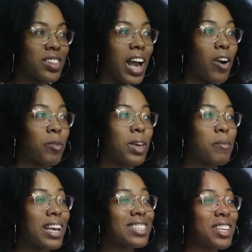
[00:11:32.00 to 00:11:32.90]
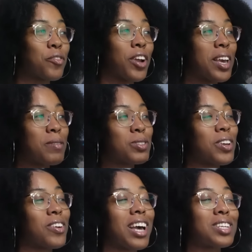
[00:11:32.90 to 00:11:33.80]
that would be amazing for him so
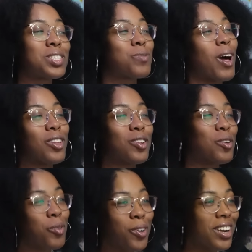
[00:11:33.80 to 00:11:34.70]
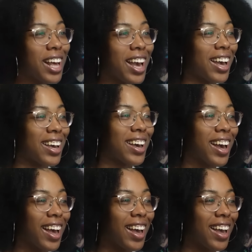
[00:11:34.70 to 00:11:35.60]
he don't gotta swallow no more of that
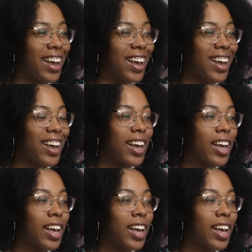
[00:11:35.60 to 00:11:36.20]
ah